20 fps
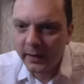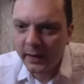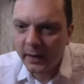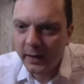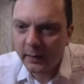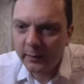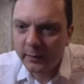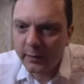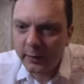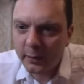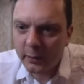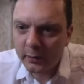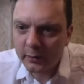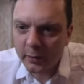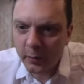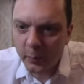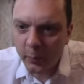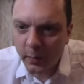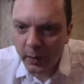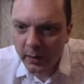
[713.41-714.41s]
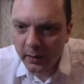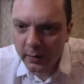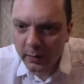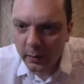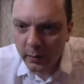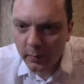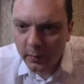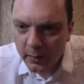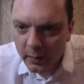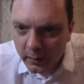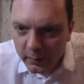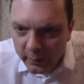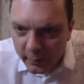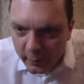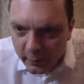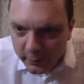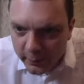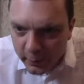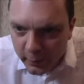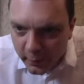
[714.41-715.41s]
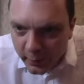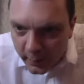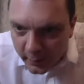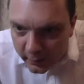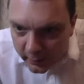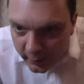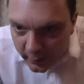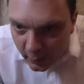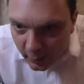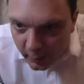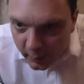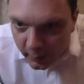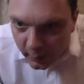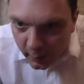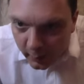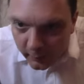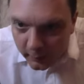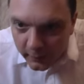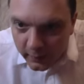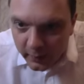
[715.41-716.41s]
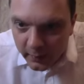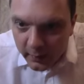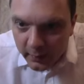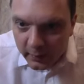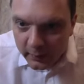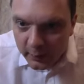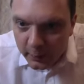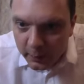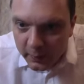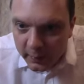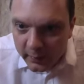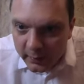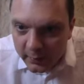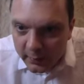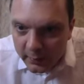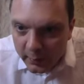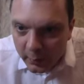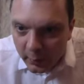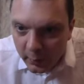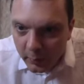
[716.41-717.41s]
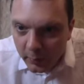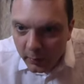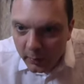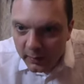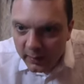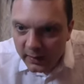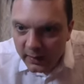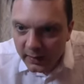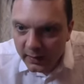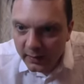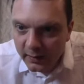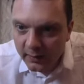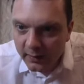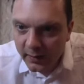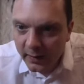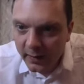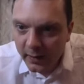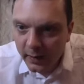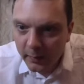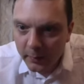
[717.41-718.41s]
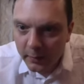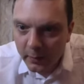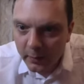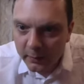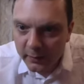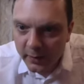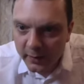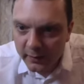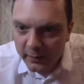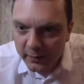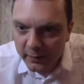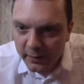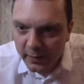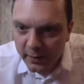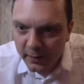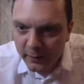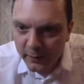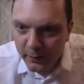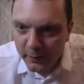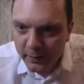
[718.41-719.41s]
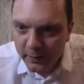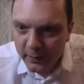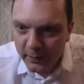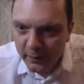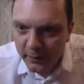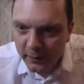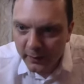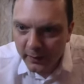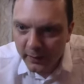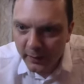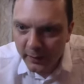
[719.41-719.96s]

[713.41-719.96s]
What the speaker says: I visited your shop a while ago in Oslo, a few years ago, and loved the Espresso Martini. Sadly, I'm in Los Angeles and cannot visit often. How